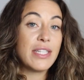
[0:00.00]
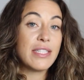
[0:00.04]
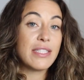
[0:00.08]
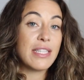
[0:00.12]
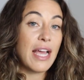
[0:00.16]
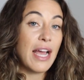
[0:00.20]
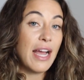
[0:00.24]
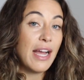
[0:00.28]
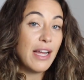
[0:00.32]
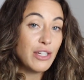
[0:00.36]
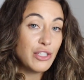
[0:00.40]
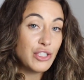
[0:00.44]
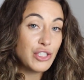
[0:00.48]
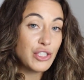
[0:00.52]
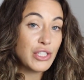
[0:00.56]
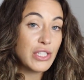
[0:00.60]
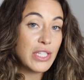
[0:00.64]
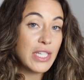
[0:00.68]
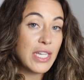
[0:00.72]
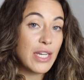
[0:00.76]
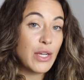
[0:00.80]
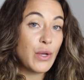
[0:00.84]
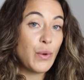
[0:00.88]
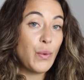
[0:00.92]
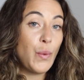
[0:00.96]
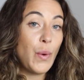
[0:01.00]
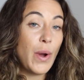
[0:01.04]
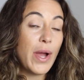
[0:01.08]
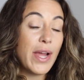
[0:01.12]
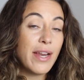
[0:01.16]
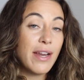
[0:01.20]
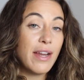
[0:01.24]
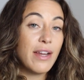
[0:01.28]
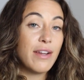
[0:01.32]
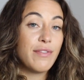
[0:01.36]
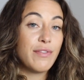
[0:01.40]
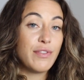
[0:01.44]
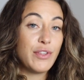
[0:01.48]
is actually quite
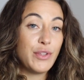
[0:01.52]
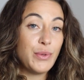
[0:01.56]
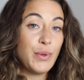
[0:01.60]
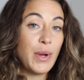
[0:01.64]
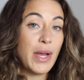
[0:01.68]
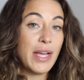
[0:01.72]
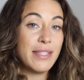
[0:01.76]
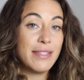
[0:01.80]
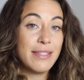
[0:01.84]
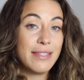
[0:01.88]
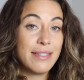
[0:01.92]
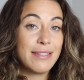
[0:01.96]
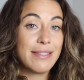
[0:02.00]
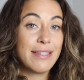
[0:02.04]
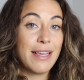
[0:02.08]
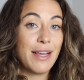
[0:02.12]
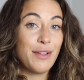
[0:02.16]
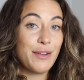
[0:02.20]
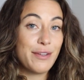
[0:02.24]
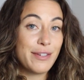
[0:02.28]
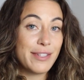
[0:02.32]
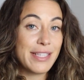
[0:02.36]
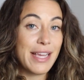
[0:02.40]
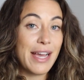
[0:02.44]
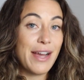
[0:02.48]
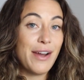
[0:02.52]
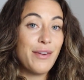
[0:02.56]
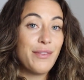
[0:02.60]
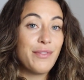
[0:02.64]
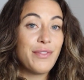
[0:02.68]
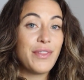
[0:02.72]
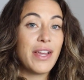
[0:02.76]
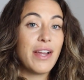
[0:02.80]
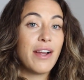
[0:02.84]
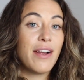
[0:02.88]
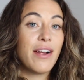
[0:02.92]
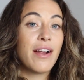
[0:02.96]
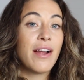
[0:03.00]
a few Etsy sellers out
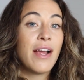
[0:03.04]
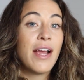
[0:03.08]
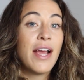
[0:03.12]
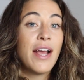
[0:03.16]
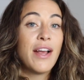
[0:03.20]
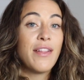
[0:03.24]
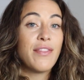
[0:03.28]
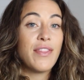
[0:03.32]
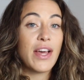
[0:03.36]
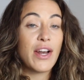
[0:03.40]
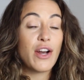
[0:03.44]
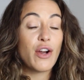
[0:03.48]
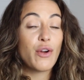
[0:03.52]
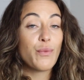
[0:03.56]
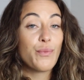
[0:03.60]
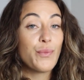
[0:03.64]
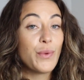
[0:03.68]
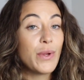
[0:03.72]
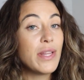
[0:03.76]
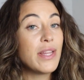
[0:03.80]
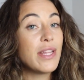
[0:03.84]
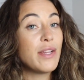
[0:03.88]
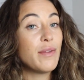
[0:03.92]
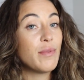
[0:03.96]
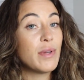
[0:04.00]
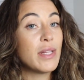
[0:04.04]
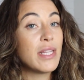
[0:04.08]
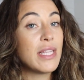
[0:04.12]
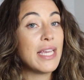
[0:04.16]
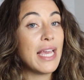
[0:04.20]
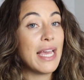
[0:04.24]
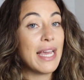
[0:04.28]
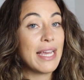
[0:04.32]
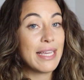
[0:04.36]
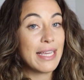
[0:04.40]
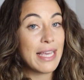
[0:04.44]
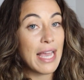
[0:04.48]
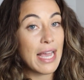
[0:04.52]
there that are really, really
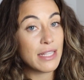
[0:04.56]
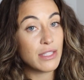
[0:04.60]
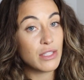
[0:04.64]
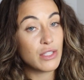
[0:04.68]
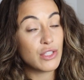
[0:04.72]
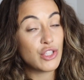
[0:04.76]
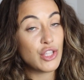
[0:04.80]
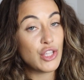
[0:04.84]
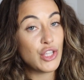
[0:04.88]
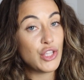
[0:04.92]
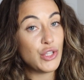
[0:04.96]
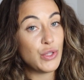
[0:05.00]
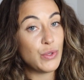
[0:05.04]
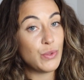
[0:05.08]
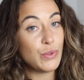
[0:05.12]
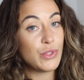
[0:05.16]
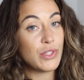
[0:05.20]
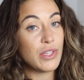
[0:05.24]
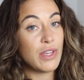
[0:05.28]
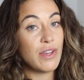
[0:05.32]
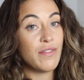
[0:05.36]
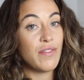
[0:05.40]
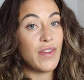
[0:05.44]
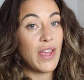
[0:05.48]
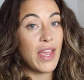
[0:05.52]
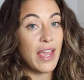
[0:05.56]
against the use of